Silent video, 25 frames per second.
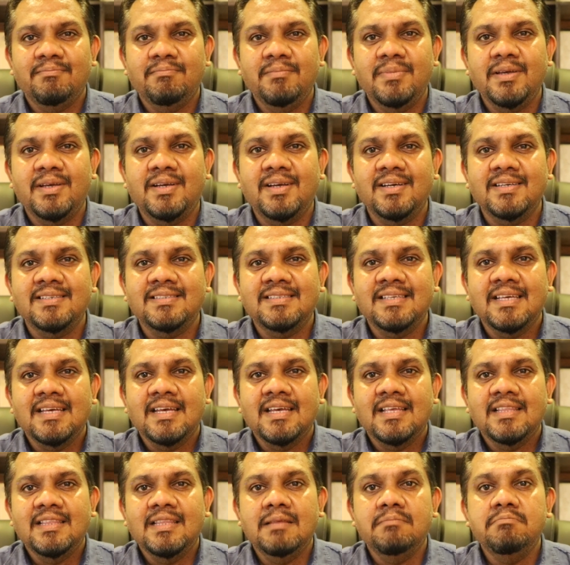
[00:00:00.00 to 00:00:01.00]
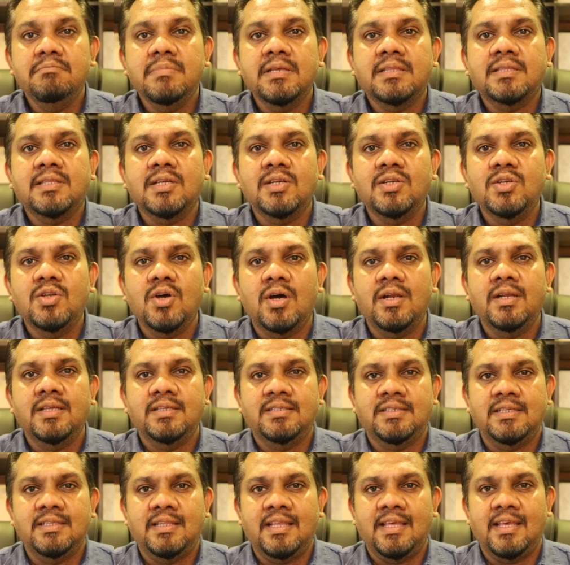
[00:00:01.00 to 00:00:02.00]
because the
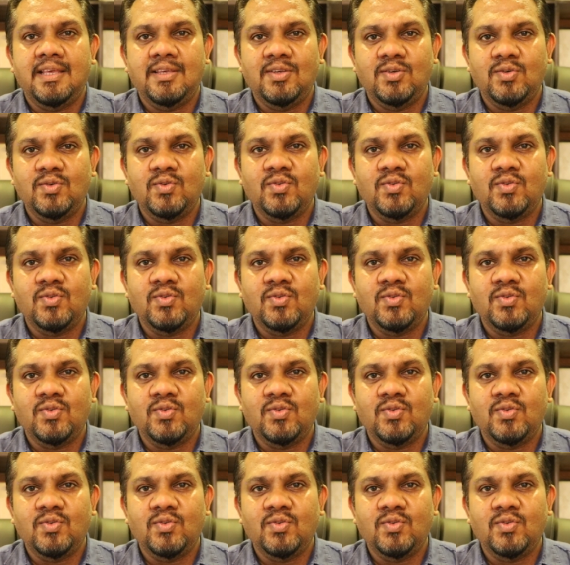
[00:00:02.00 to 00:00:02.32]
methodology they